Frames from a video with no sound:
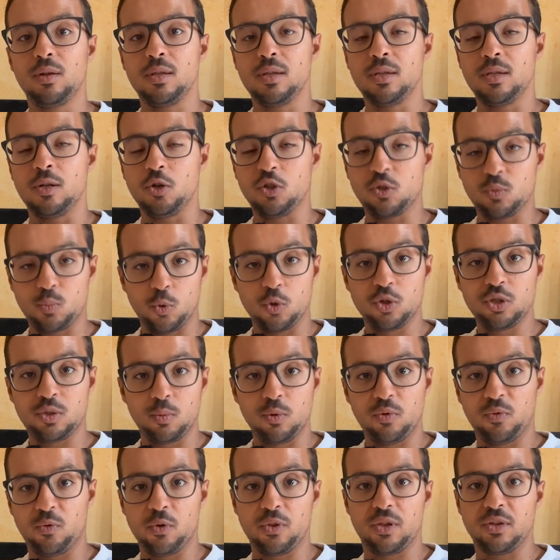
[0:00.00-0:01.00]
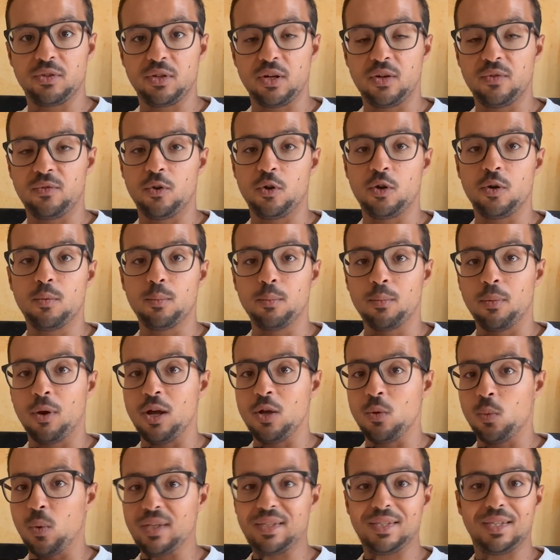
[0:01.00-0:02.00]
responsible for the server
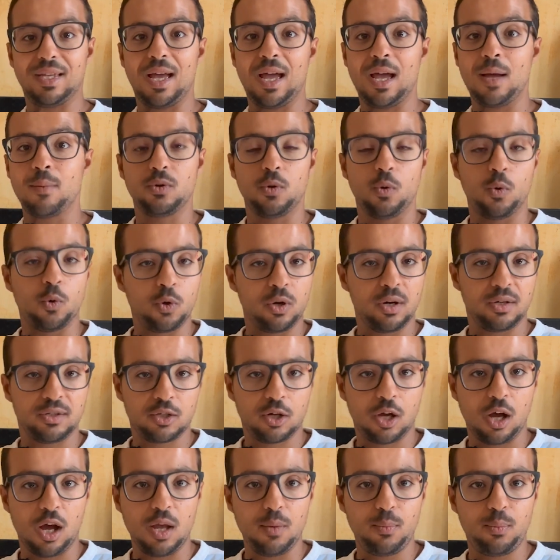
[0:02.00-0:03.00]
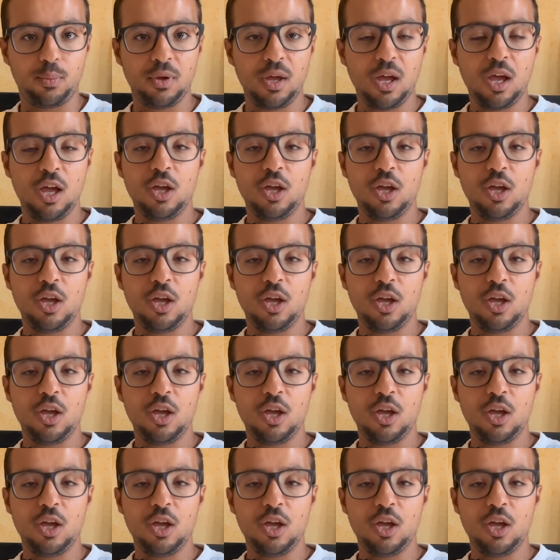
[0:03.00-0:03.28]
by WhatsApp or Skype.